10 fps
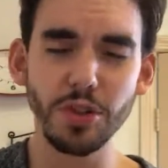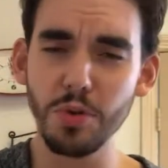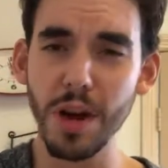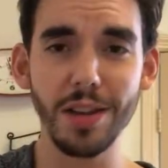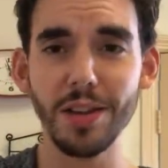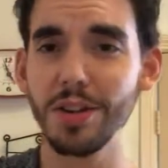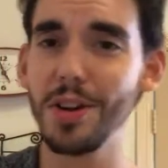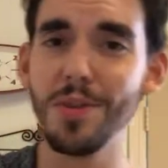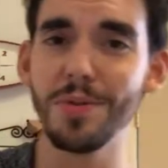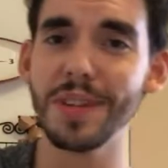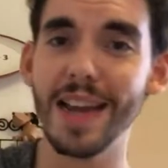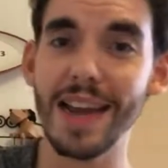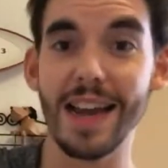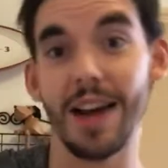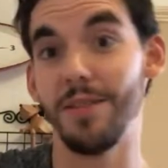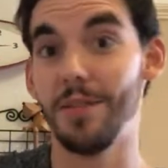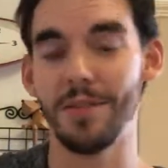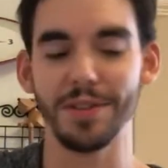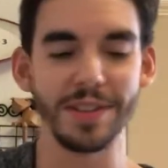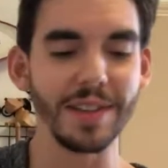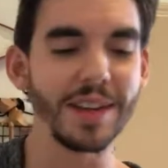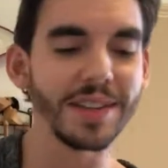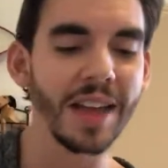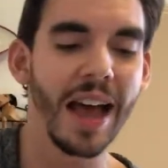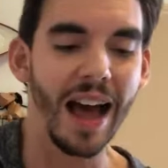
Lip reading: do I look okay? I don't know all these lyrics.